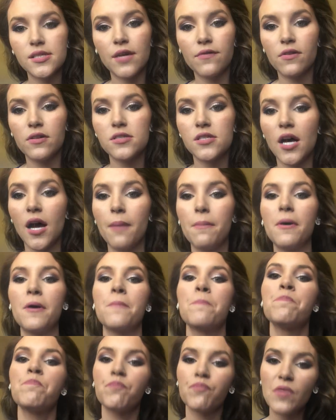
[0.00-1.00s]
stuff on top,
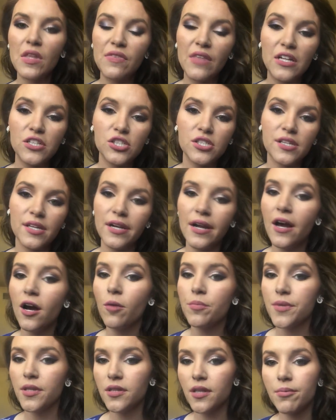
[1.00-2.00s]
but that's just going to
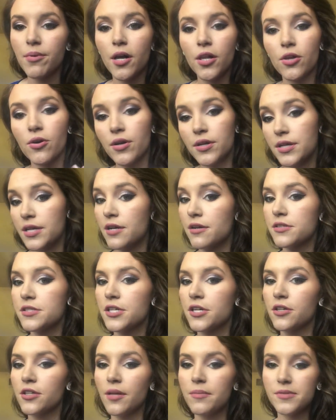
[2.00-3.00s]
help the lip color adhere
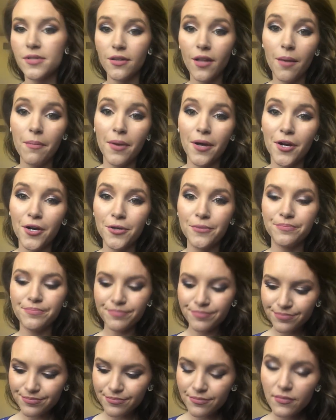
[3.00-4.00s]
to your lips a lot better.
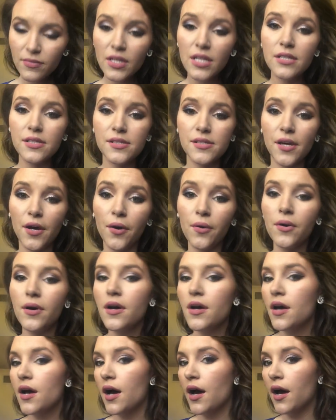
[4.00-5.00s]
So
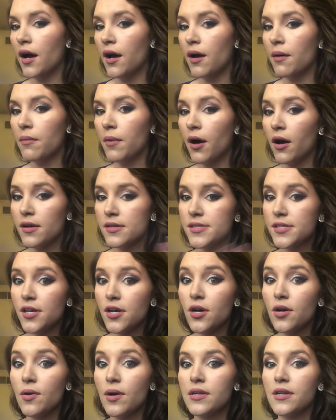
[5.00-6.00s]

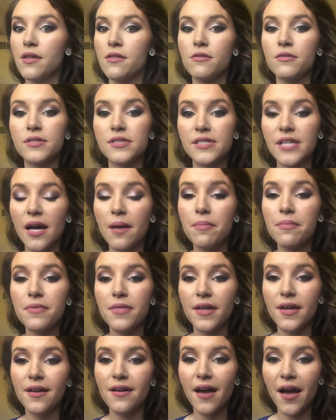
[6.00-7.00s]
also another step
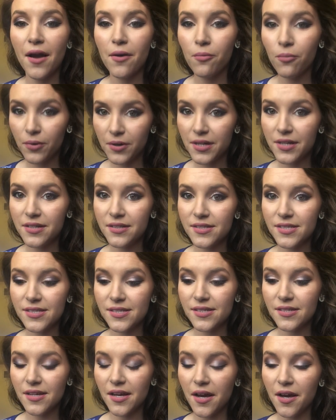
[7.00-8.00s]
that I
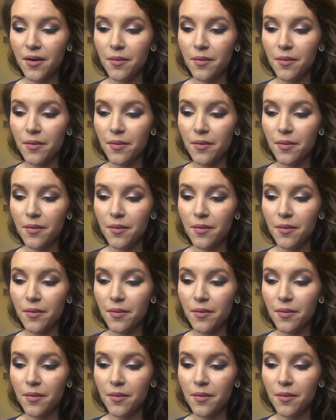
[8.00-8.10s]
wouldn't